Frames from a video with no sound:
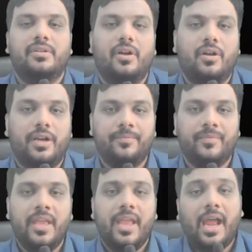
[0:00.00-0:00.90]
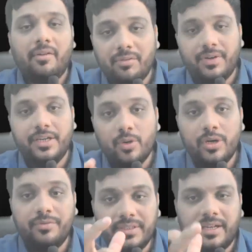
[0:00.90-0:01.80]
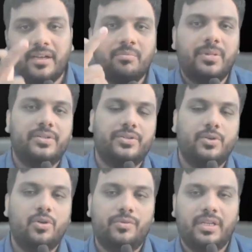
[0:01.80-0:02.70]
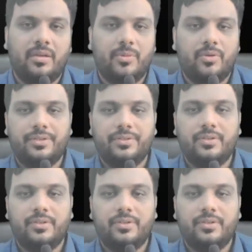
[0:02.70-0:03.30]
All right. And we will do it with the numbers. Don't worry about it.